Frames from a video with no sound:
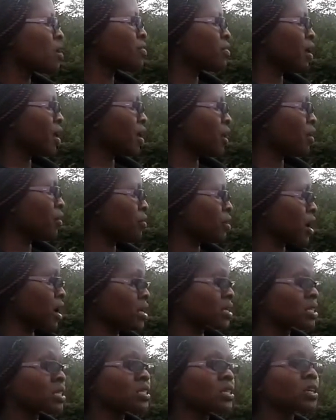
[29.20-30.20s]
the
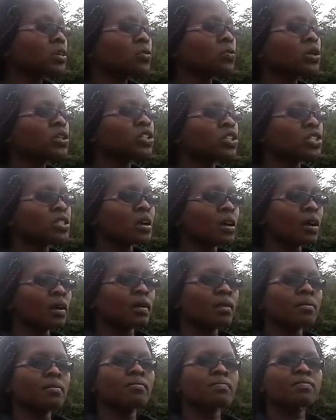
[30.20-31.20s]
areas in which
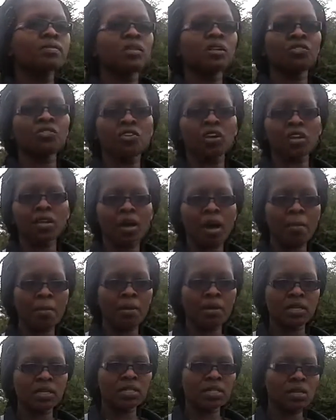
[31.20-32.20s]
the different
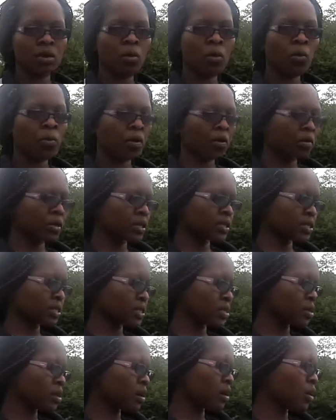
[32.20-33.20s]
companies are
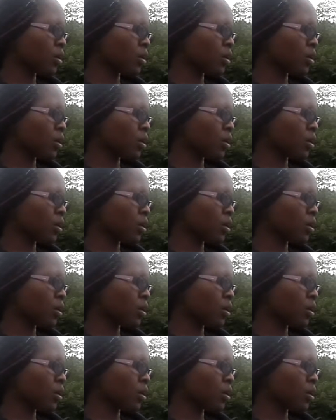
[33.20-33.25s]
operating.